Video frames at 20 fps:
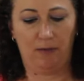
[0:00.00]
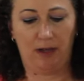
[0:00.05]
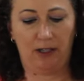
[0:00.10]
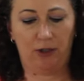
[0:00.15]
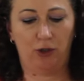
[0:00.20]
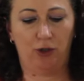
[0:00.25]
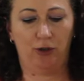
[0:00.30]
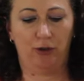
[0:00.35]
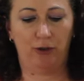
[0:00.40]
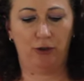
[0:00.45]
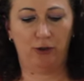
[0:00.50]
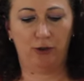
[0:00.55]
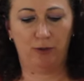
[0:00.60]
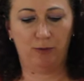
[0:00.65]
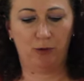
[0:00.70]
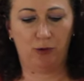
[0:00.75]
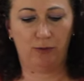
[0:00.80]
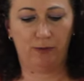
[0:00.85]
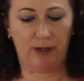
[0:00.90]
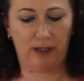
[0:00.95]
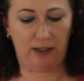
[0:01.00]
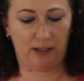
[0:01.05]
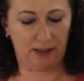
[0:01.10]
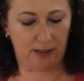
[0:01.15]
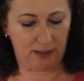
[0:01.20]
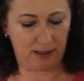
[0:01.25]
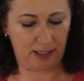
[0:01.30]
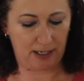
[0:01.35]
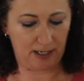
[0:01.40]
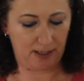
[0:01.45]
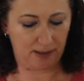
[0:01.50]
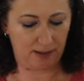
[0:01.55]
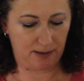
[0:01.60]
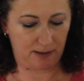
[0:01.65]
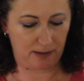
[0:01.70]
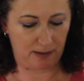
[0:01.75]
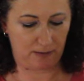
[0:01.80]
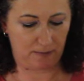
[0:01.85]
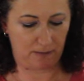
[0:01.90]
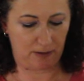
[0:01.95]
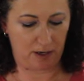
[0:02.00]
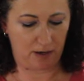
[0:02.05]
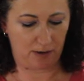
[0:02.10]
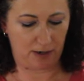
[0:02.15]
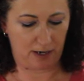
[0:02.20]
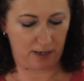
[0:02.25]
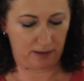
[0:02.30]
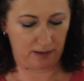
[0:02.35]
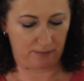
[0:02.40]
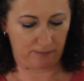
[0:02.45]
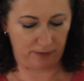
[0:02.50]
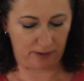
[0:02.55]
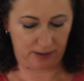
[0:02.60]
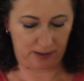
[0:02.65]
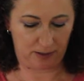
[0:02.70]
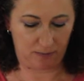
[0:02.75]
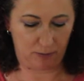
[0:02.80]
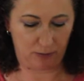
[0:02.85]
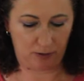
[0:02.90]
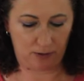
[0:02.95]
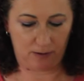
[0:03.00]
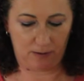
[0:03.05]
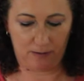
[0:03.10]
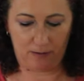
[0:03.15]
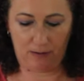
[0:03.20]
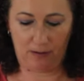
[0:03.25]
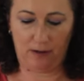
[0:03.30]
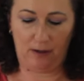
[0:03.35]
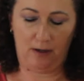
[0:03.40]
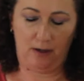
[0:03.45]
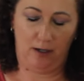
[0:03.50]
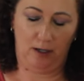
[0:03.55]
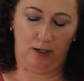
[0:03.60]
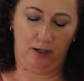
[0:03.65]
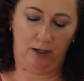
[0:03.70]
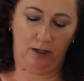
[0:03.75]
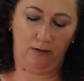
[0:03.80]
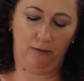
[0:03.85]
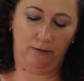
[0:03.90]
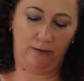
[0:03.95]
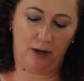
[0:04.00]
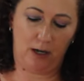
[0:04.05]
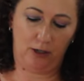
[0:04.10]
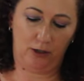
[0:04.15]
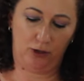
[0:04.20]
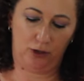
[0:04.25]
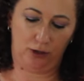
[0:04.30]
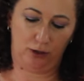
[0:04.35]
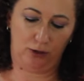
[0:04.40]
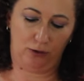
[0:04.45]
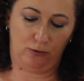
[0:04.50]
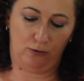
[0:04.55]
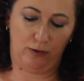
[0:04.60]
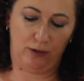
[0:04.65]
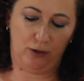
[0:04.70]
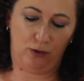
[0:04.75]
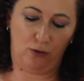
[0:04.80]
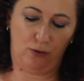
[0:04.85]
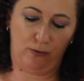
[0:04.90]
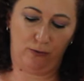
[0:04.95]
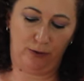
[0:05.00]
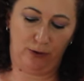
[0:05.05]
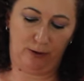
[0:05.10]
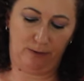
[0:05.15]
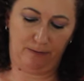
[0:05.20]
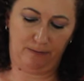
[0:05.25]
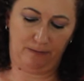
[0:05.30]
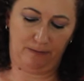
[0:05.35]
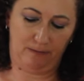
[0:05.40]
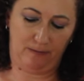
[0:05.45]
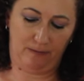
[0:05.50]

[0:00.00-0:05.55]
Make sure you remove any seeds if there are any visible. If none, just squeeze over.